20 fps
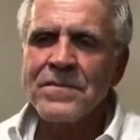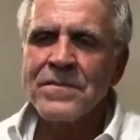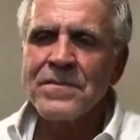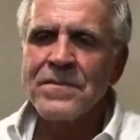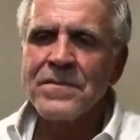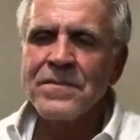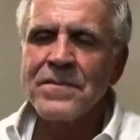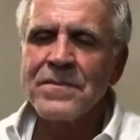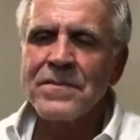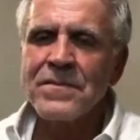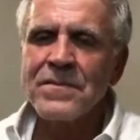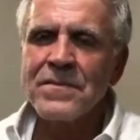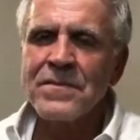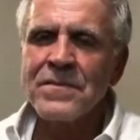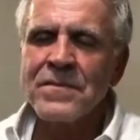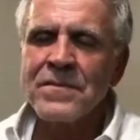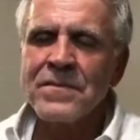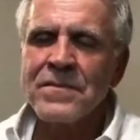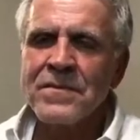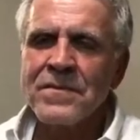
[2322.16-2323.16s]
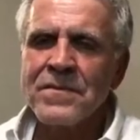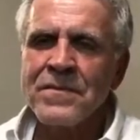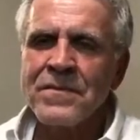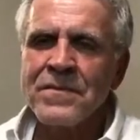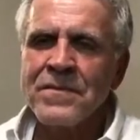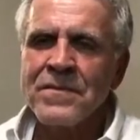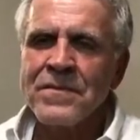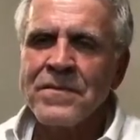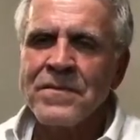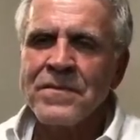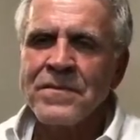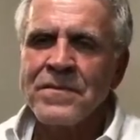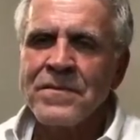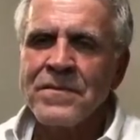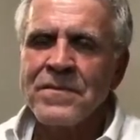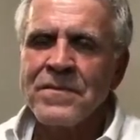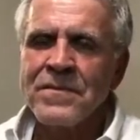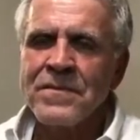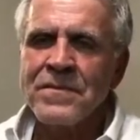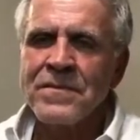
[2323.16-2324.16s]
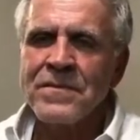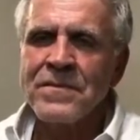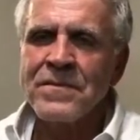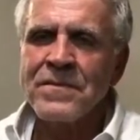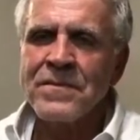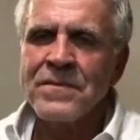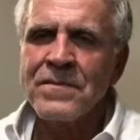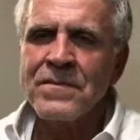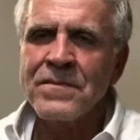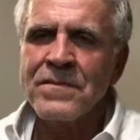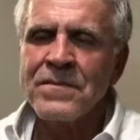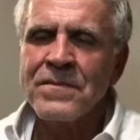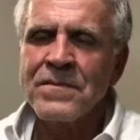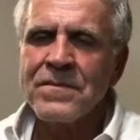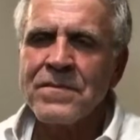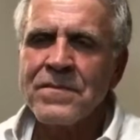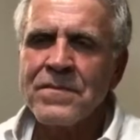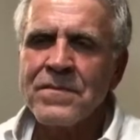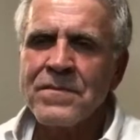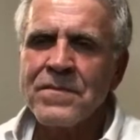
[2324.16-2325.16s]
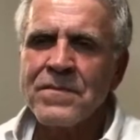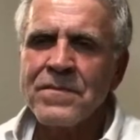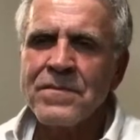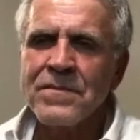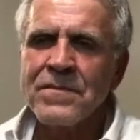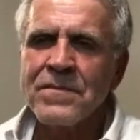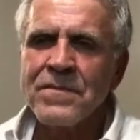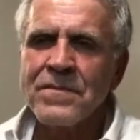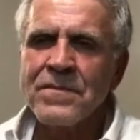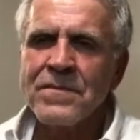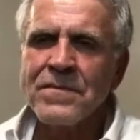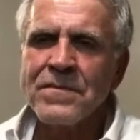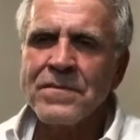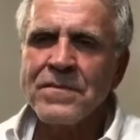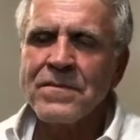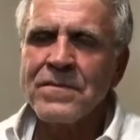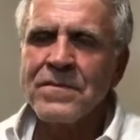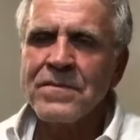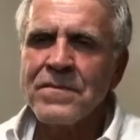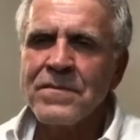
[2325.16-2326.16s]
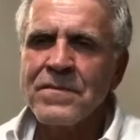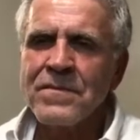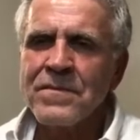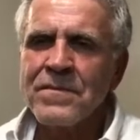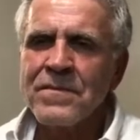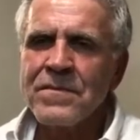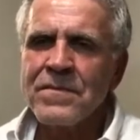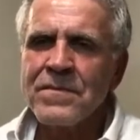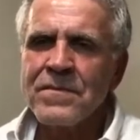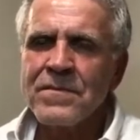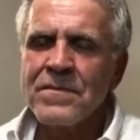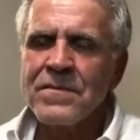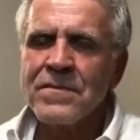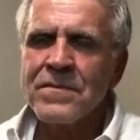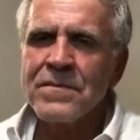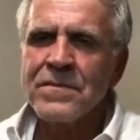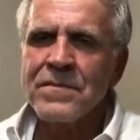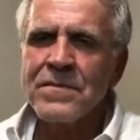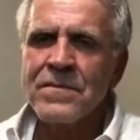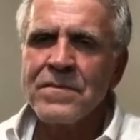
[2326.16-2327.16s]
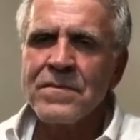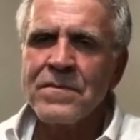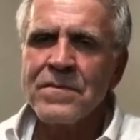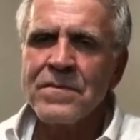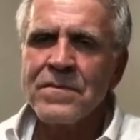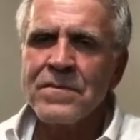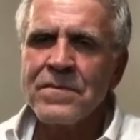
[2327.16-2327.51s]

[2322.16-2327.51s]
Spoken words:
[no speech]